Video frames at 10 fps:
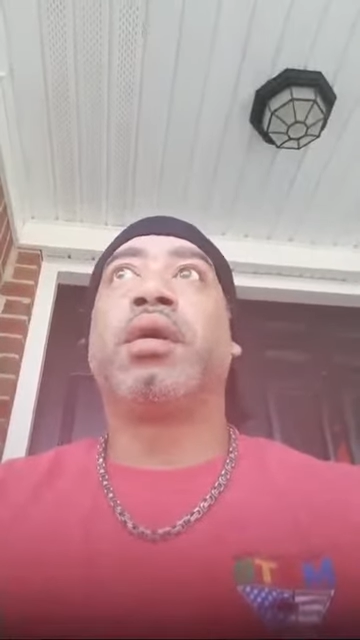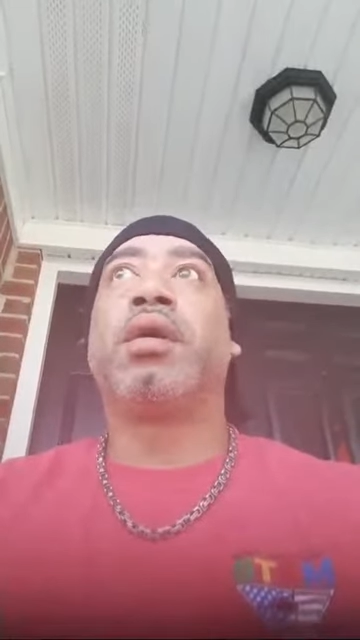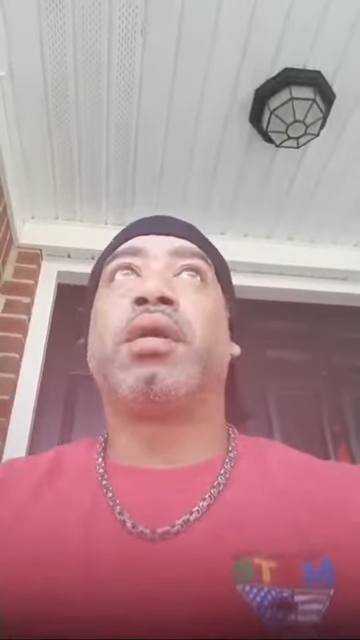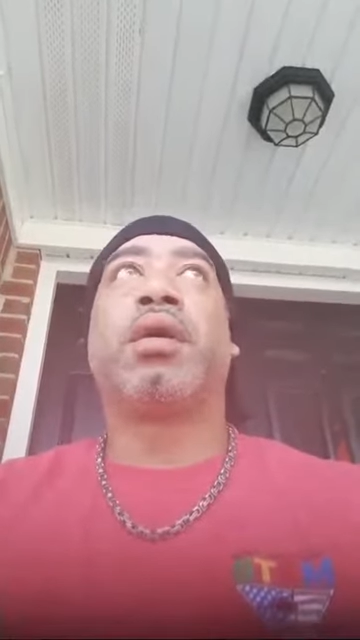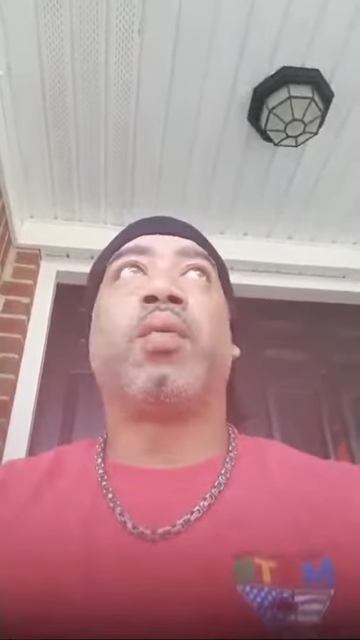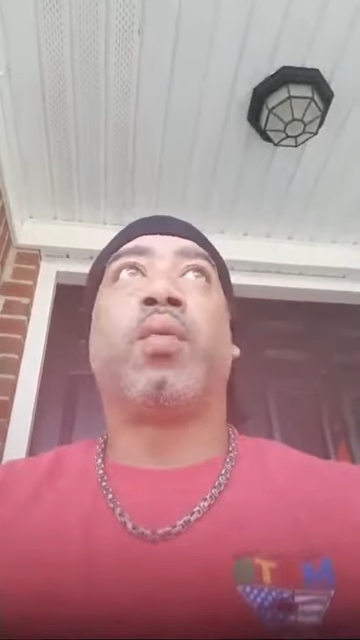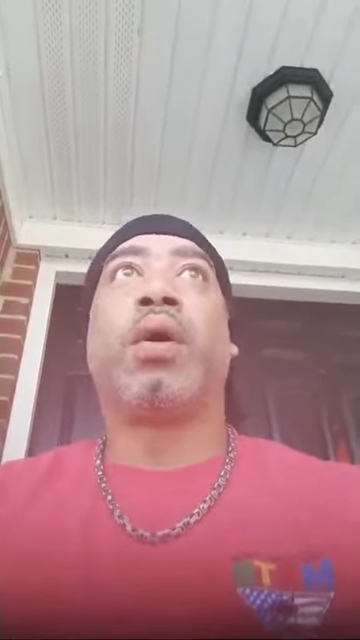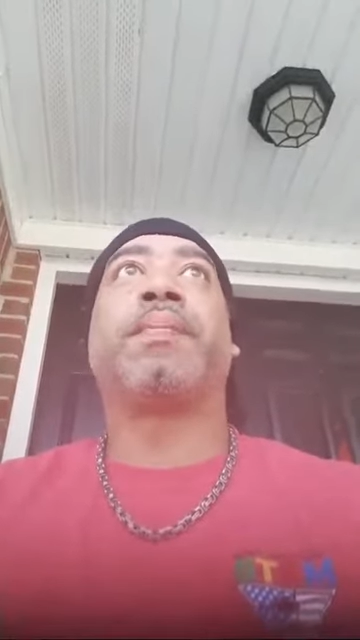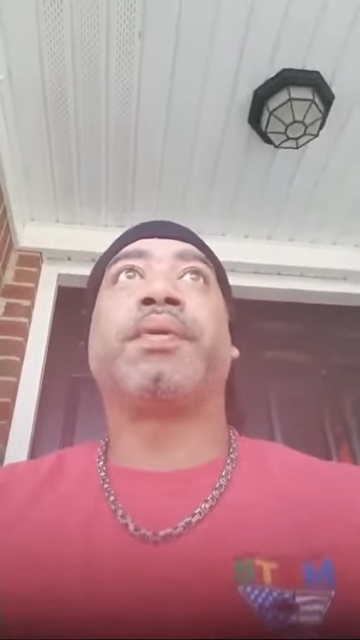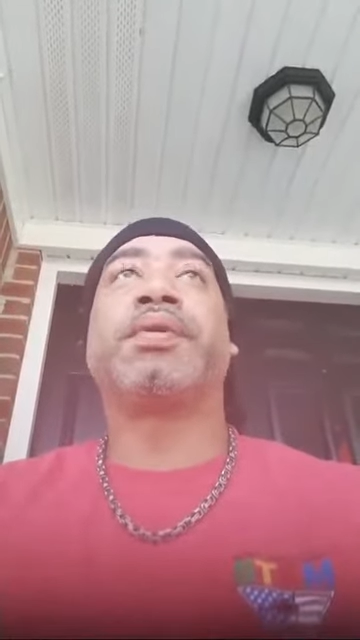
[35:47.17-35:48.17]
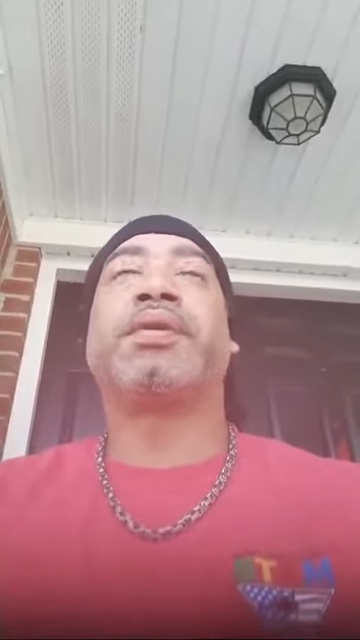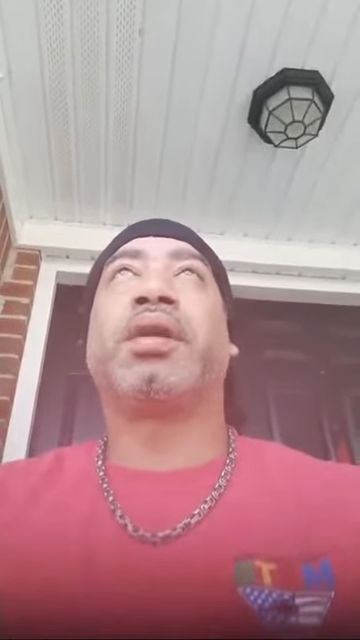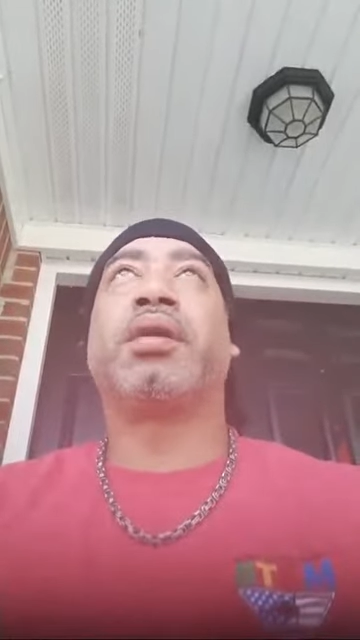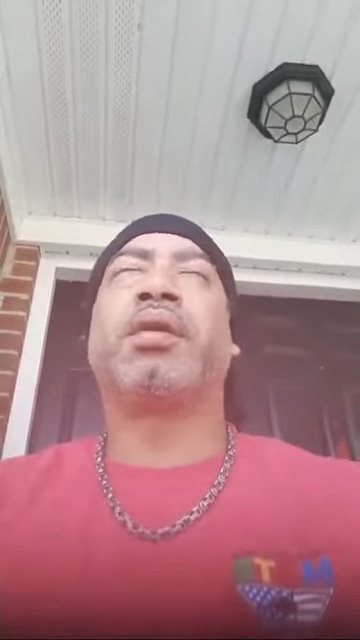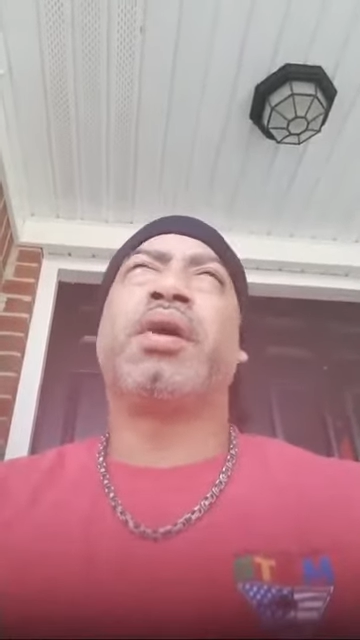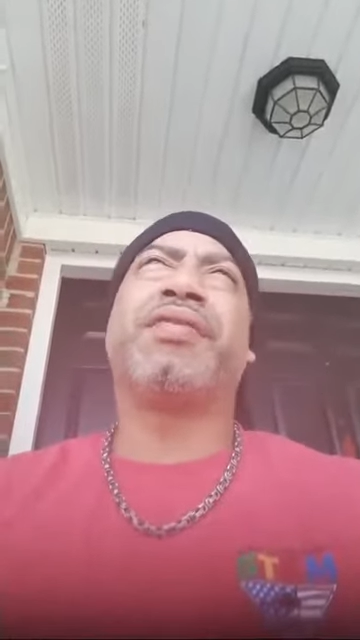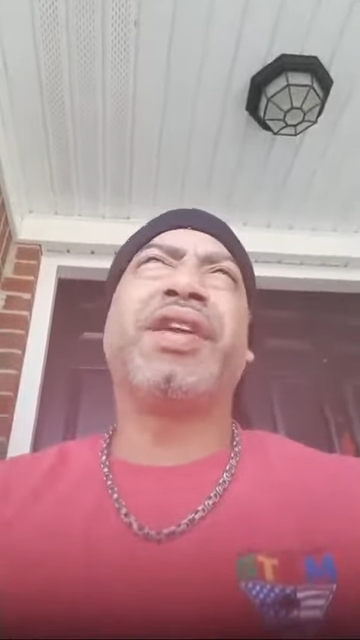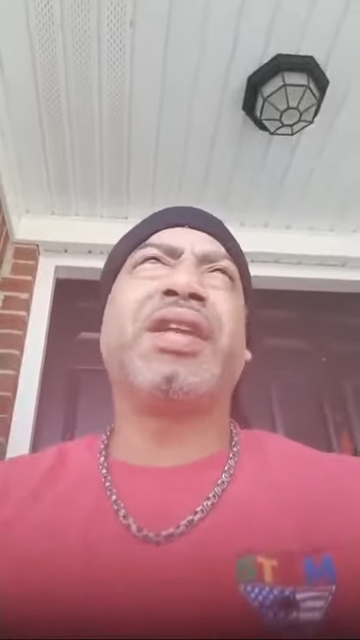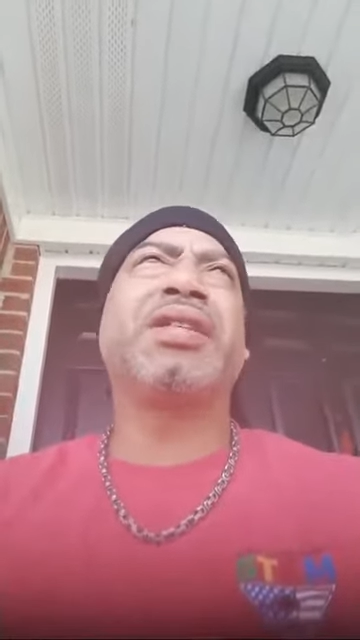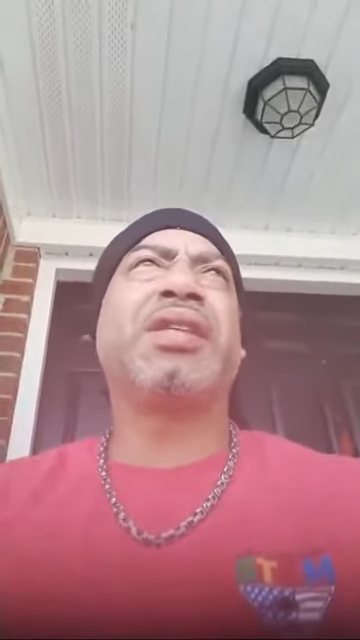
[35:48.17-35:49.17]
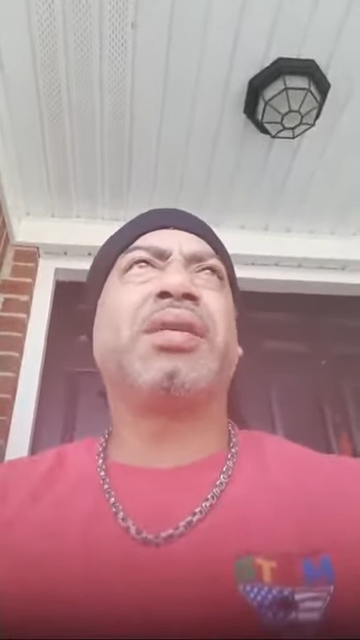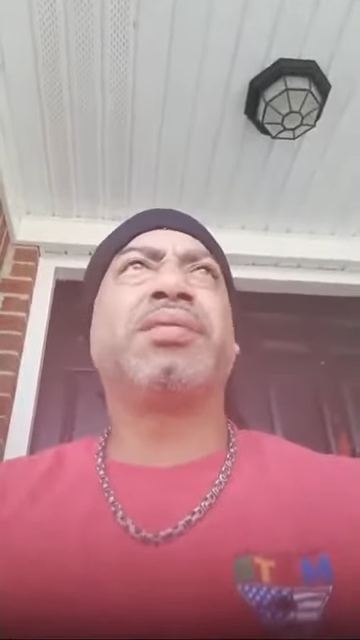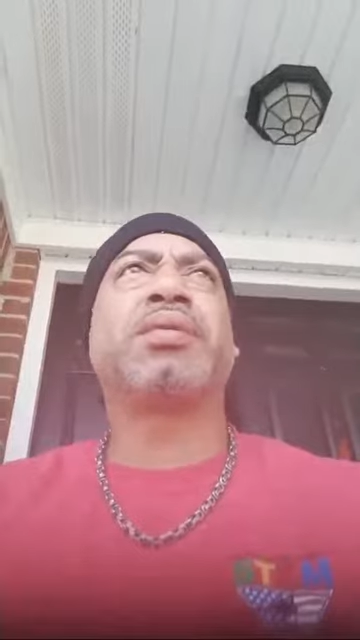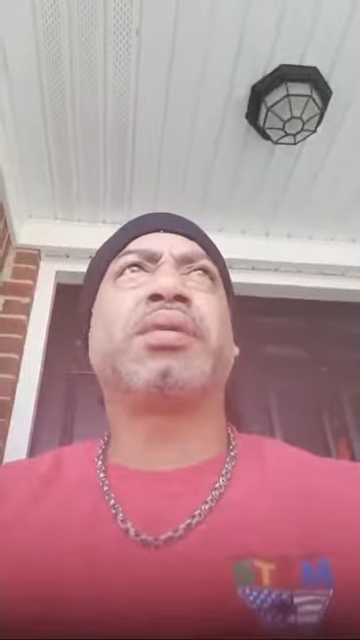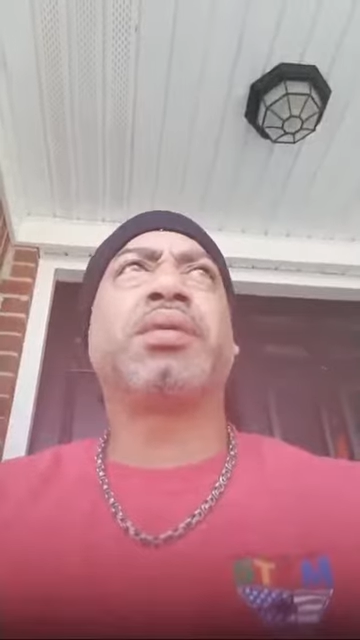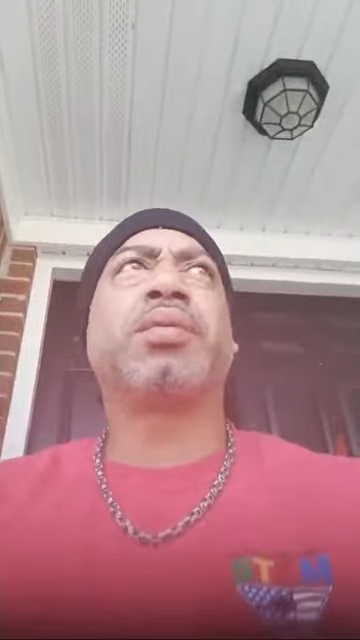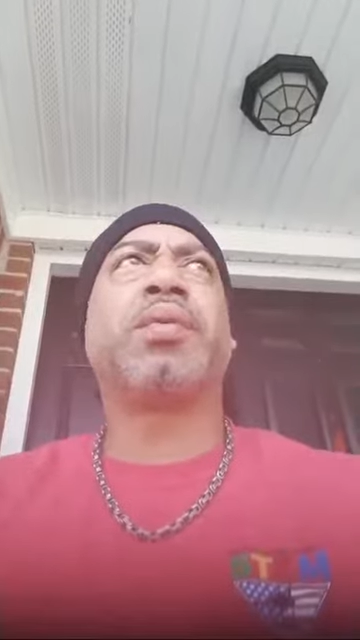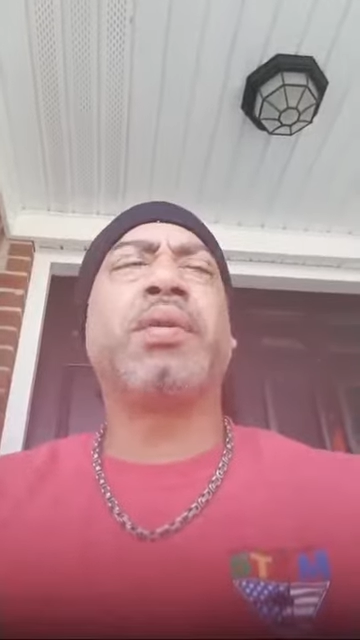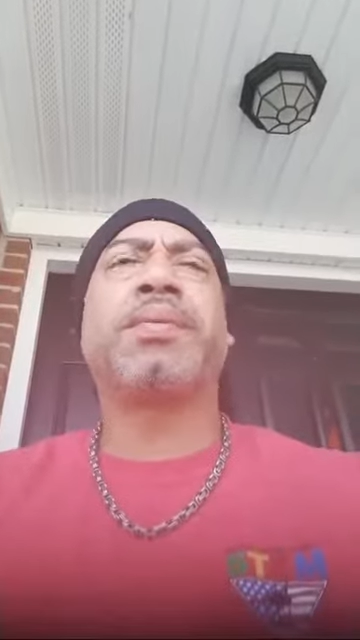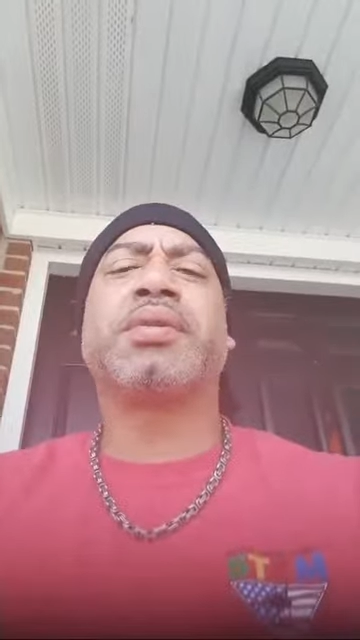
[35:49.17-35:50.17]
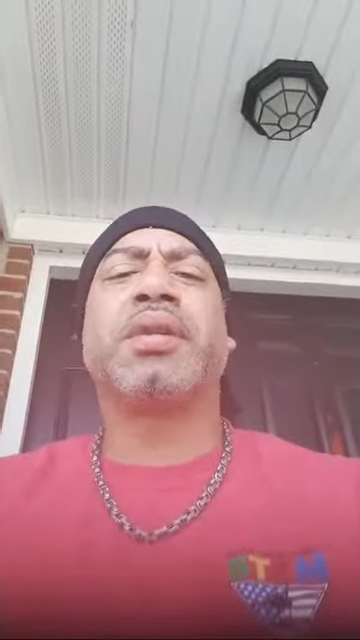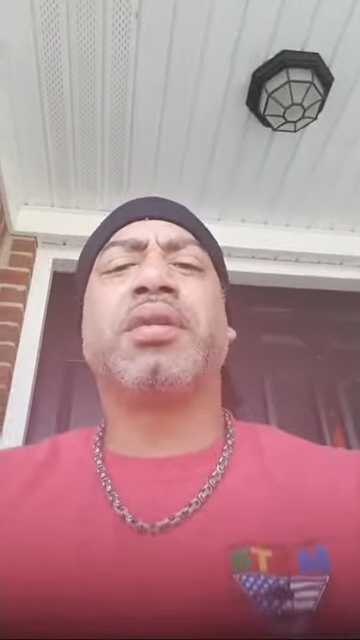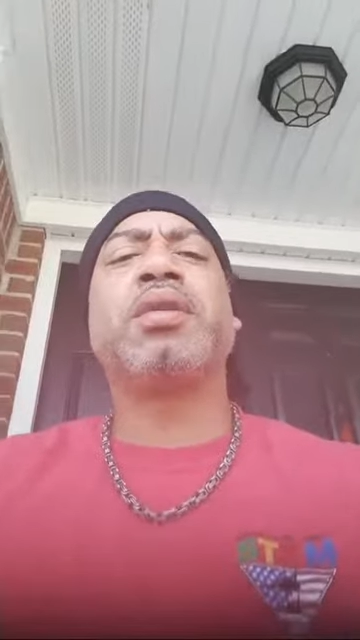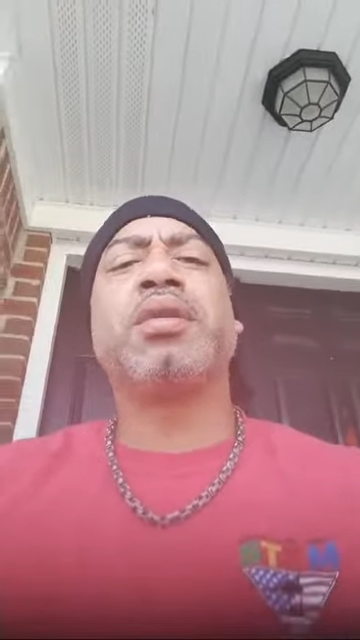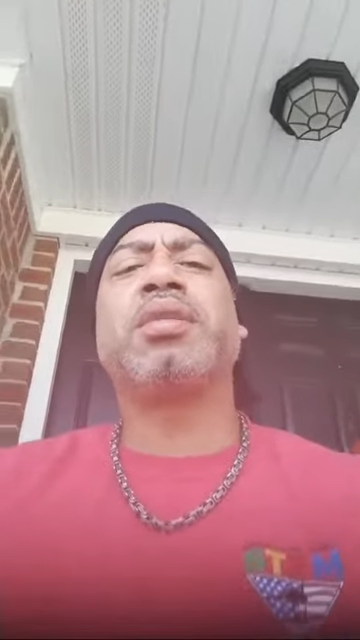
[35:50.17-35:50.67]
the 1%, no, I think they said it was 3%.